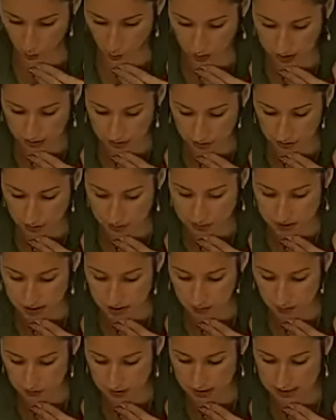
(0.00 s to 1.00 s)
with the
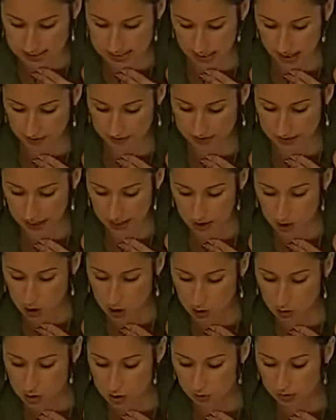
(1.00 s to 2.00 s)
benefit of an
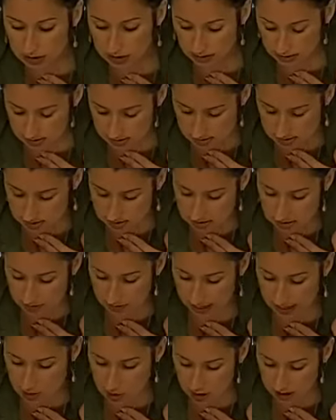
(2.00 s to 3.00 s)
unusually
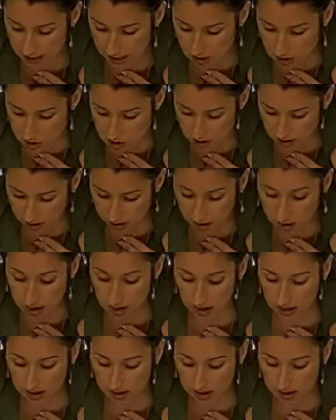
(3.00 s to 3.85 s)
extensive education,